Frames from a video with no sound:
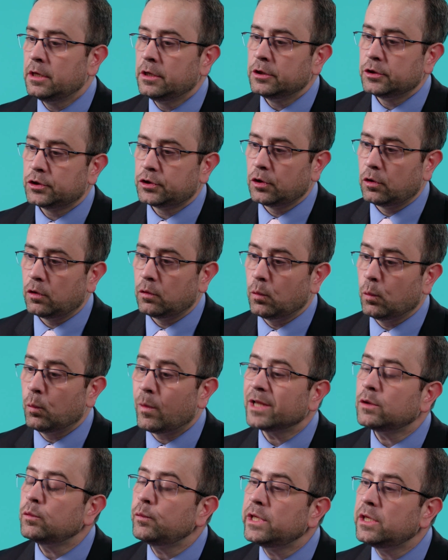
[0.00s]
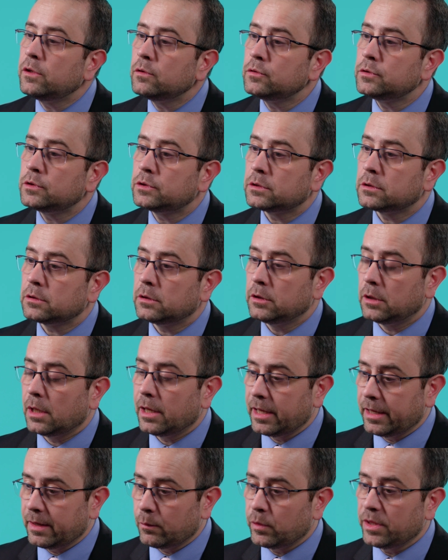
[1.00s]
So what we use
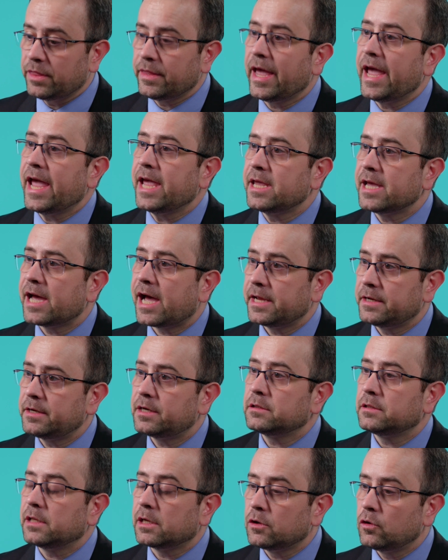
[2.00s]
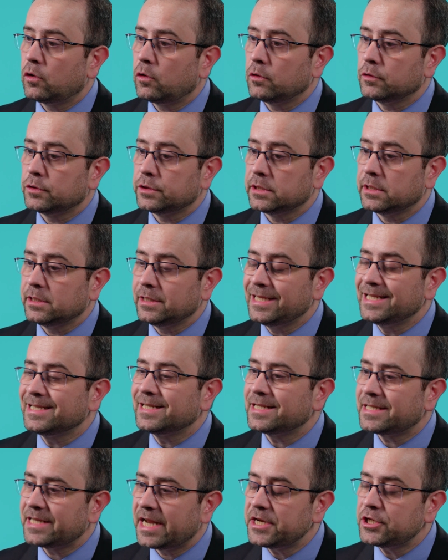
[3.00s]
with AI in our technology is
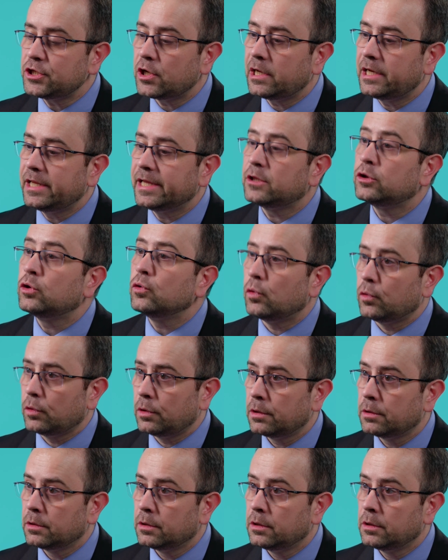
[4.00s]
essentially a tool